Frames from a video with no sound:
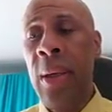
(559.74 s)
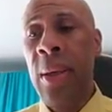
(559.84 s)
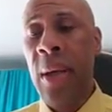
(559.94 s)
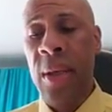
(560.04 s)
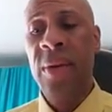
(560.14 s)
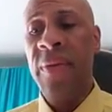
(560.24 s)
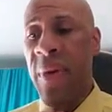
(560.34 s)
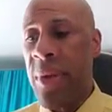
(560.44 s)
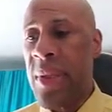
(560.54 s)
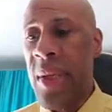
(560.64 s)

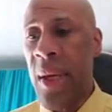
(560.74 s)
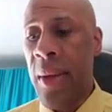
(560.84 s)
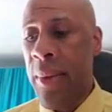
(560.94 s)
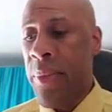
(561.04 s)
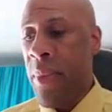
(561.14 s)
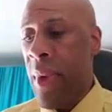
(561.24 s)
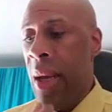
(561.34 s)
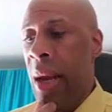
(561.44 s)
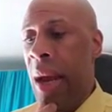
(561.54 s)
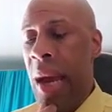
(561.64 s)
controversy.
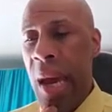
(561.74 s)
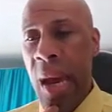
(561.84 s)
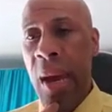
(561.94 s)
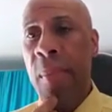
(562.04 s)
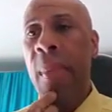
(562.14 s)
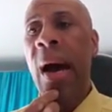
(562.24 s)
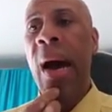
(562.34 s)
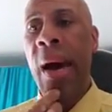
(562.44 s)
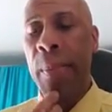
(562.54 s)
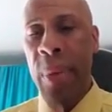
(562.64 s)
Am
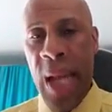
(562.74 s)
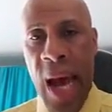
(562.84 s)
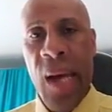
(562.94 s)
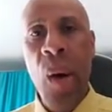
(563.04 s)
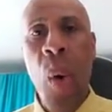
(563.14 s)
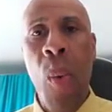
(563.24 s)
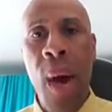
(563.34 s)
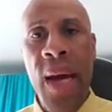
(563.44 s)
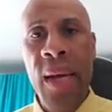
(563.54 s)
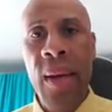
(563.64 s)
I black or
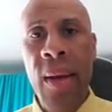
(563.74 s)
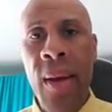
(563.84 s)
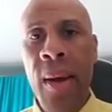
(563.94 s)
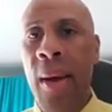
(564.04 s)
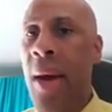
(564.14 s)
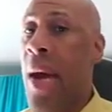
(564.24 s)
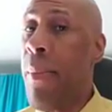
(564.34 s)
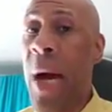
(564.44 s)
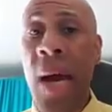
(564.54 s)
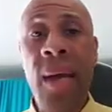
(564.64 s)
white? Am
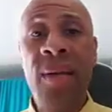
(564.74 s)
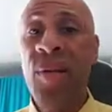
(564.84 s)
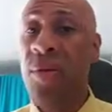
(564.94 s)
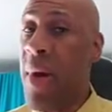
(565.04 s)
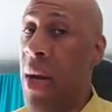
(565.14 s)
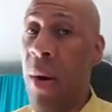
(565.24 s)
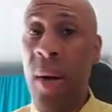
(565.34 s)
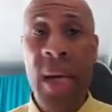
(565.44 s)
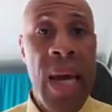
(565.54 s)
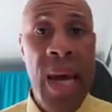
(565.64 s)
I straight or
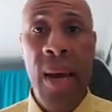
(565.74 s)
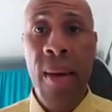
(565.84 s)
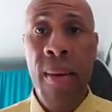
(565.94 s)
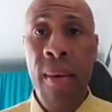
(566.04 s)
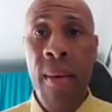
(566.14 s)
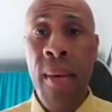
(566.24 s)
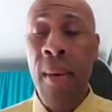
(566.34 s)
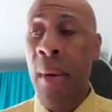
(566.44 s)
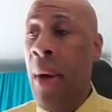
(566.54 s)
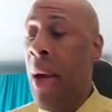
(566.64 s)
gay?
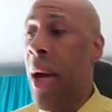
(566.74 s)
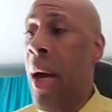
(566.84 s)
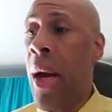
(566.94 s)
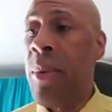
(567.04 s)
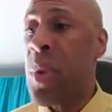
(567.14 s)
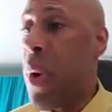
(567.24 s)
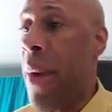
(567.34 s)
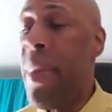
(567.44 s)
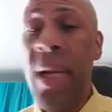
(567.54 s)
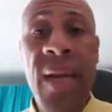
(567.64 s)
Do I
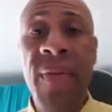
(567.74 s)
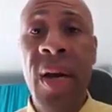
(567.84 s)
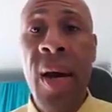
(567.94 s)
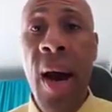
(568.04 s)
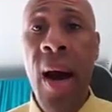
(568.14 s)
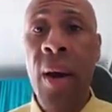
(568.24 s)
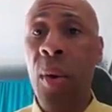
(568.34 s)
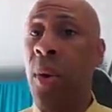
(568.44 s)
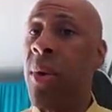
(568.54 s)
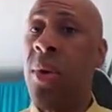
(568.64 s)
believe in God
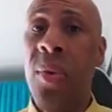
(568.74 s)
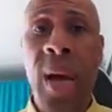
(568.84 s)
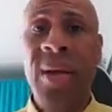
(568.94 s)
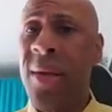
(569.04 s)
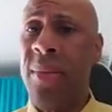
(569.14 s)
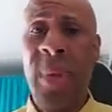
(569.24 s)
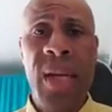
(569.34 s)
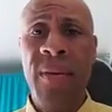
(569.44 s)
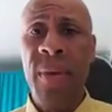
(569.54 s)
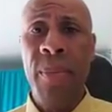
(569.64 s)
or do I just
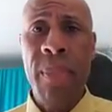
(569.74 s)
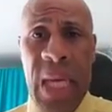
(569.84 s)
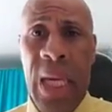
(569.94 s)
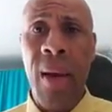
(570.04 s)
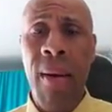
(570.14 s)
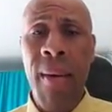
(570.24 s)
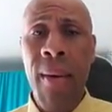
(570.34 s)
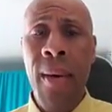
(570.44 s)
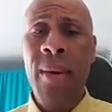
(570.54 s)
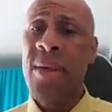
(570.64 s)
believe in me?
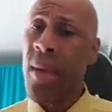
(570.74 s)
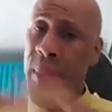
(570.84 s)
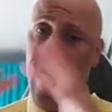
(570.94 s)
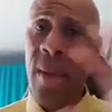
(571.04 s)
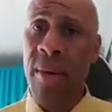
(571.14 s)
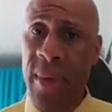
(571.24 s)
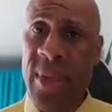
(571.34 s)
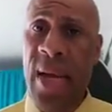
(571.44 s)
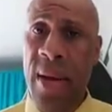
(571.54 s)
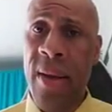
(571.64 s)
Some of the lyrics
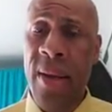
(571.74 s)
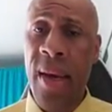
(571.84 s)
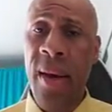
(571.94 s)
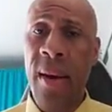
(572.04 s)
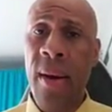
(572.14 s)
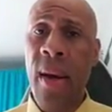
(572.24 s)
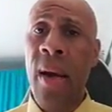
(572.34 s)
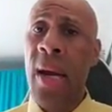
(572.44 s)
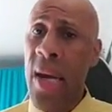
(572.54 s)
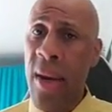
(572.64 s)
that are there.
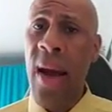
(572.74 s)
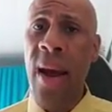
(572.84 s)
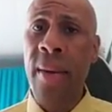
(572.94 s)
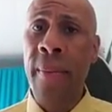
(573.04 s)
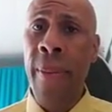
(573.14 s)
Hear that?